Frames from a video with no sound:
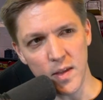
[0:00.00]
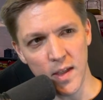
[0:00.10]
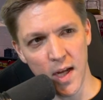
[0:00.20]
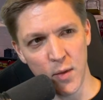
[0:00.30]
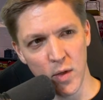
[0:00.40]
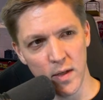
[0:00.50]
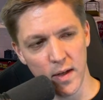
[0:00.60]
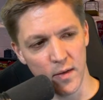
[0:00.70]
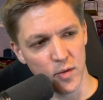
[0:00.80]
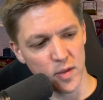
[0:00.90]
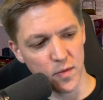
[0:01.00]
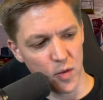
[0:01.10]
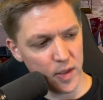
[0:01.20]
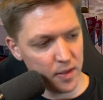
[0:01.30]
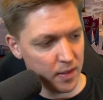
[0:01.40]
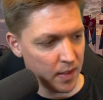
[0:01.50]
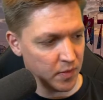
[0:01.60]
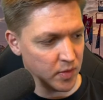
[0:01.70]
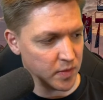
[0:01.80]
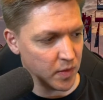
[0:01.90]
Anyone? Everyone's voted.
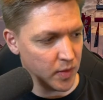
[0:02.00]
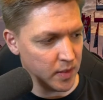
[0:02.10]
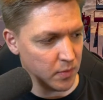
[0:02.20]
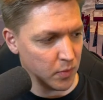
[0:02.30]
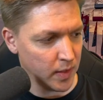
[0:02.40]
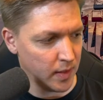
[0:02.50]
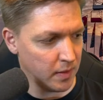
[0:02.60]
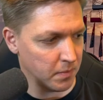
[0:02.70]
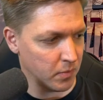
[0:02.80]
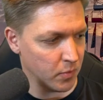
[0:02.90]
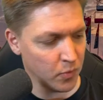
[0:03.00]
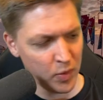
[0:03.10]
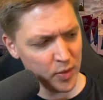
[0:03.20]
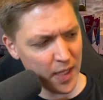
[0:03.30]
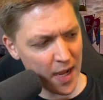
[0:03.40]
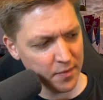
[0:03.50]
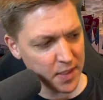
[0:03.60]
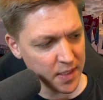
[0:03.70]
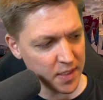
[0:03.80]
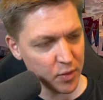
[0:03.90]
We only have
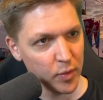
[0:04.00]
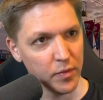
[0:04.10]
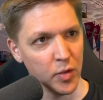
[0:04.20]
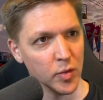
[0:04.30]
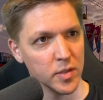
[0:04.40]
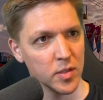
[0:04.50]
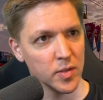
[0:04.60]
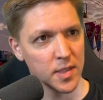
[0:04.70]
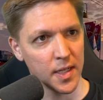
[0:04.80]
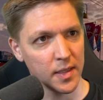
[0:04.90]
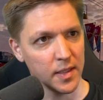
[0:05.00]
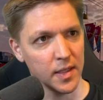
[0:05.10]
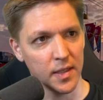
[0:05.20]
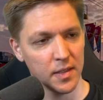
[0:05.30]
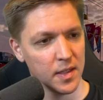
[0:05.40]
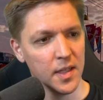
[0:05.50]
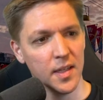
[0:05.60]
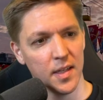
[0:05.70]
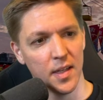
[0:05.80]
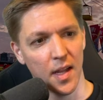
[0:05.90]
63 viewers, so it's likely that
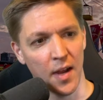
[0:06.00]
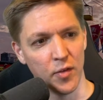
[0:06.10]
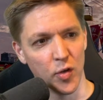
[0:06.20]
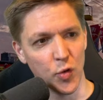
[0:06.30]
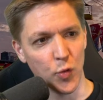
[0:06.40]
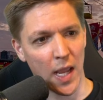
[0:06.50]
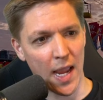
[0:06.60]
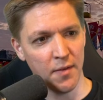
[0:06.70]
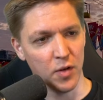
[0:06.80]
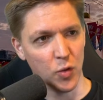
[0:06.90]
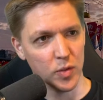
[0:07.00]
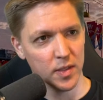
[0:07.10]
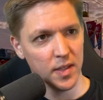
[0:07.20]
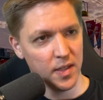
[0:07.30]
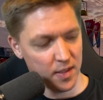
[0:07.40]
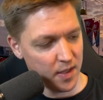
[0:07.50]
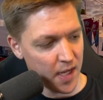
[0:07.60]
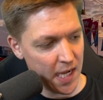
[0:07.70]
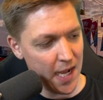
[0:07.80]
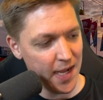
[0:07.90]
everyone who can vote
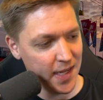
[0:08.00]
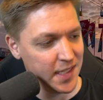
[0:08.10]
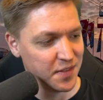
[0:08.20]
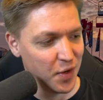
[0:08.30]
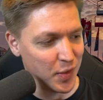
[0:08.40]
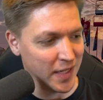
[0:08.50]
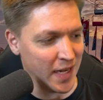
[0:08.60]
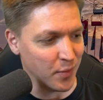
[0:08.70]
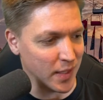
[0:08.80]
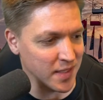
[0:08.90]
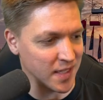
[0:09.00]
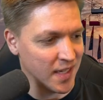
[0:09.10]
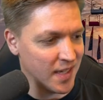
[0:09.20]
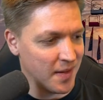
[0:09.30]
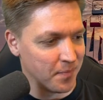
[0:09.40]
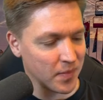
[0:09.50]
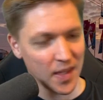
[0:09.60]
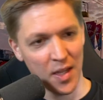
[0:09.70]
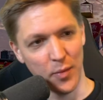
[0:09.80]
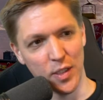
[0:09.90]
has voted anyways.
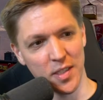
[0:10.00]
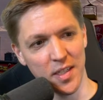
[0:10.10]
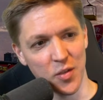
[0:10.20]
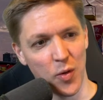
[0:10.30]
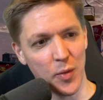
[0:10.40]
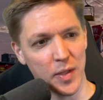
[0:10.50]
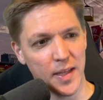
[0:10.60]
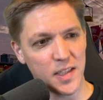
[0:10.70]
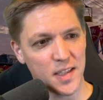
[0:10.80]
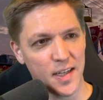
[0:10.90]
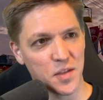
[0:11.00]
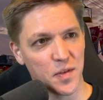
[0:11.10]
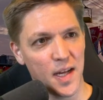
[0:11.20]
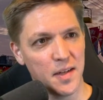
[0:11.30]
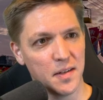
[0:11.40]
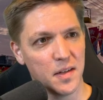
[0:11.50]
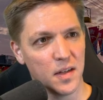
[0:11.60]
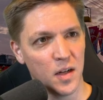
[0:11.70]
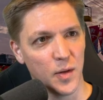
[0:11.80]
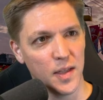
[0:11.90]
And we just hit 21 likes. Thanks for that.
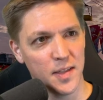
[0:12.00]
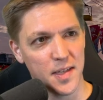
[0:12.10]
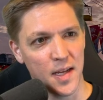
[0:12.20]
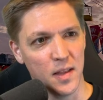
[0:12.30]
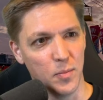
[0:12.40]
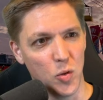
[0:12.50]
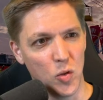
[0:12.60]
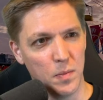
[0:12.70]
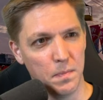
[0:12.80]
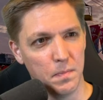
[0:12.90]
All right, let's end the poll.